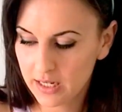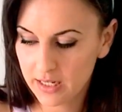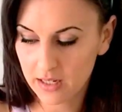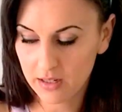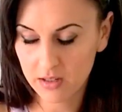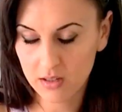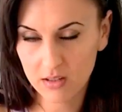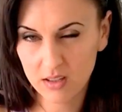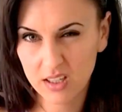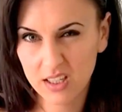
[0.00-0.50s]

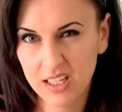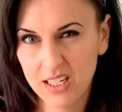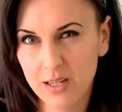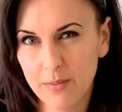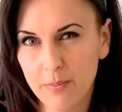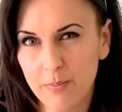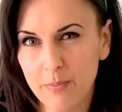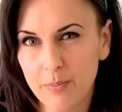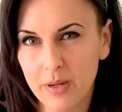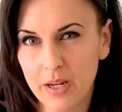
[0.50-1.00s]
Now you're going to need
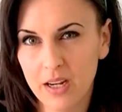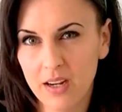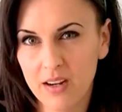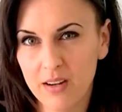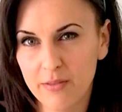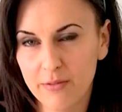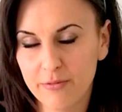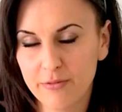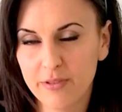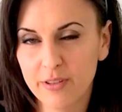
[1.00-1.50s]

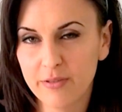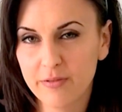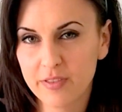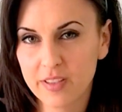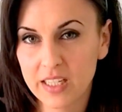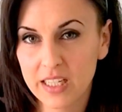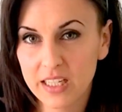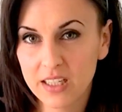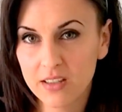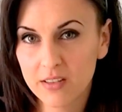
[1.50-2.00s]
about
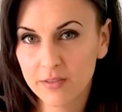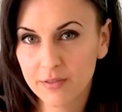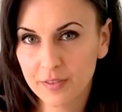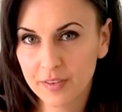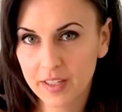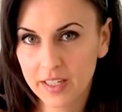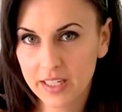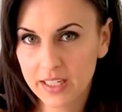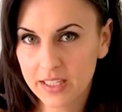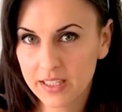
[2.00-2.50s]
15
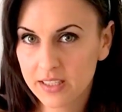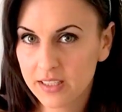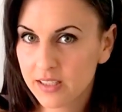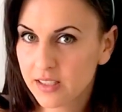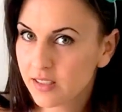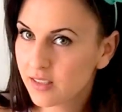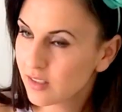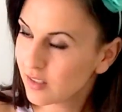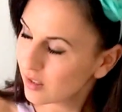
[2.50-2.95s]
of these